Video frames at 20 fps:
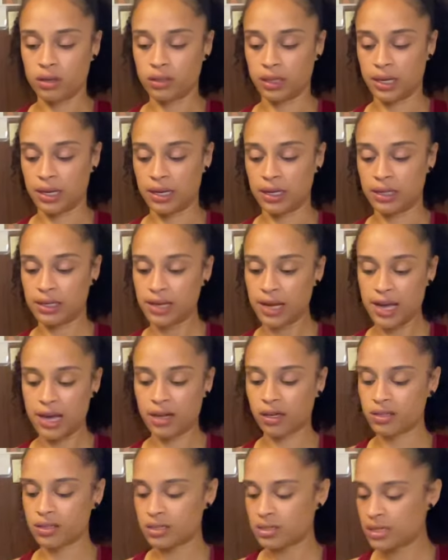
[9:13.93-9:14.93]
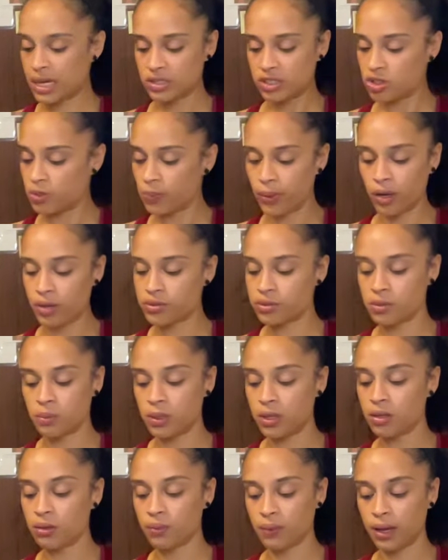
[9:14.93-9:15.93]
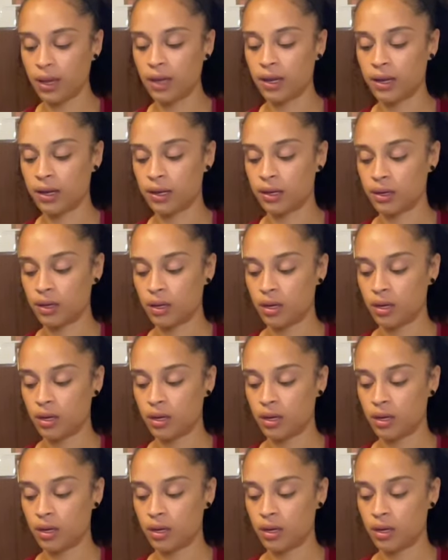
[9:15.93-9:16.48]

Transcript: Like, yeah, because it's not supposed to be the way.